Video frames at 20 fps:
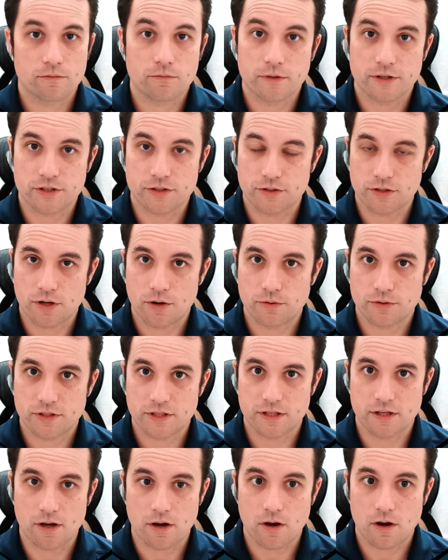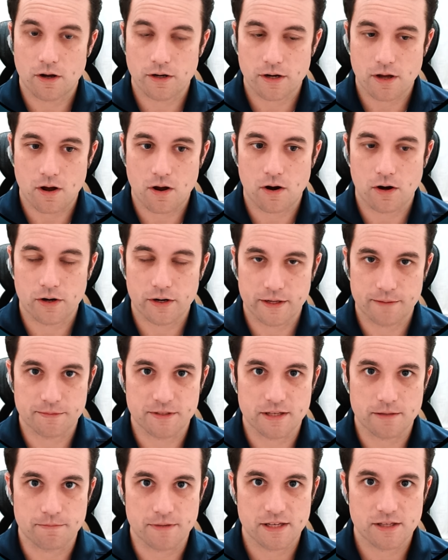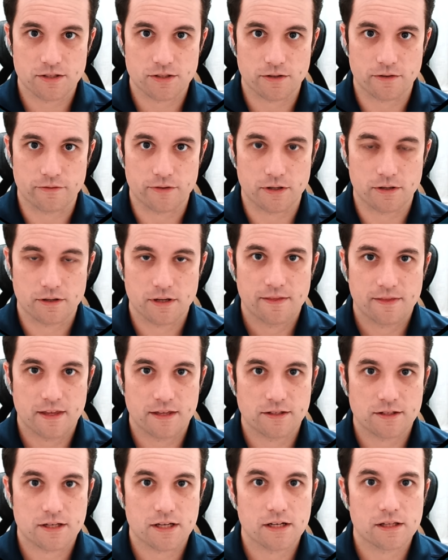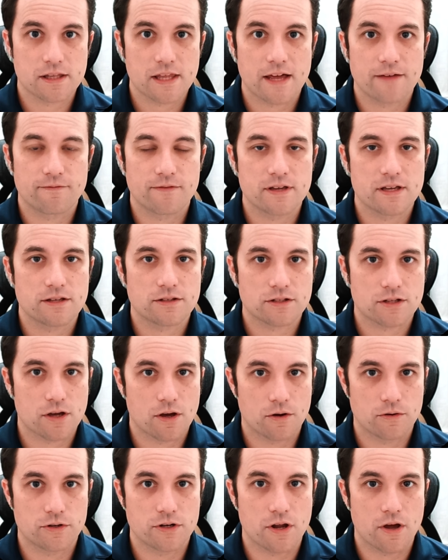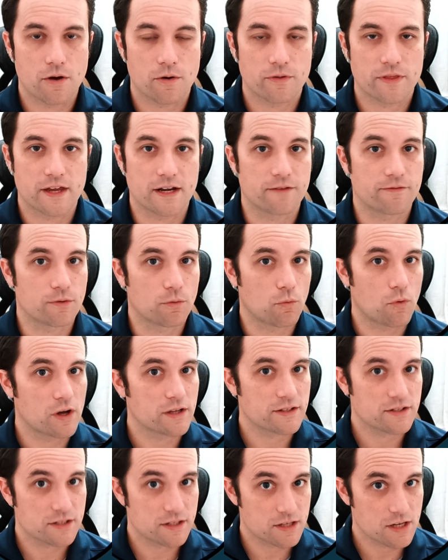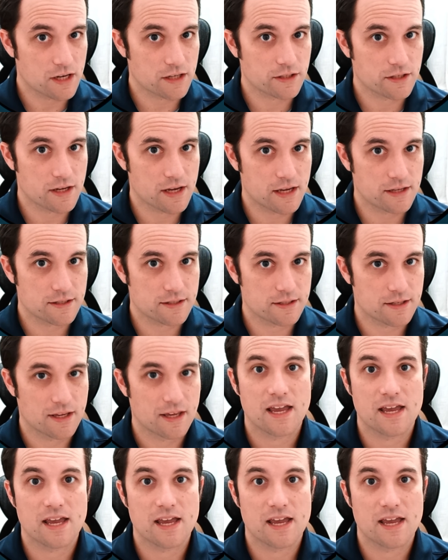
which is hosted on our MCP server, that's going to let VS Code know that if it wants to talk to us,